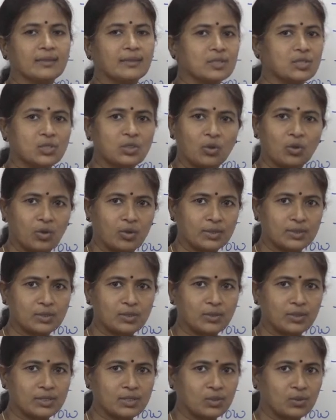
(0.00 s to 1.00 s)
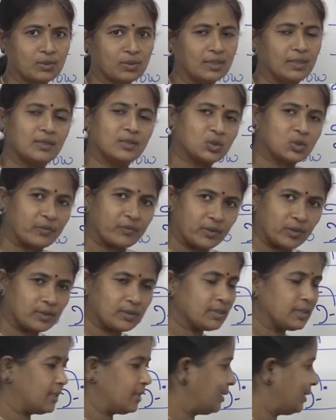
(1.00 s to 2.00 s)
there is no horizontal stroke. So, we use
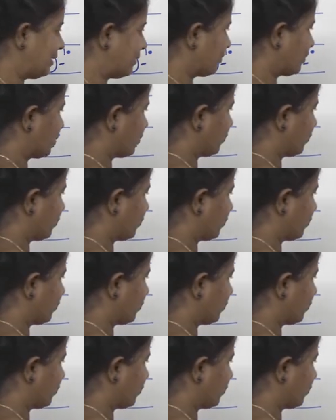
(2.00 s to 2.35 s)
left